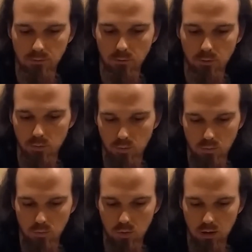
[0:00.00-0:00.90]
for
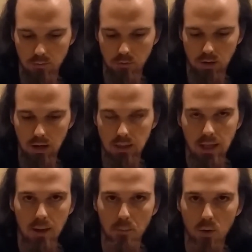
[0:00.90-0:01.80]
whatever in
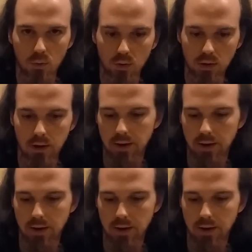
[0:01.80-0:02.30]
that mode.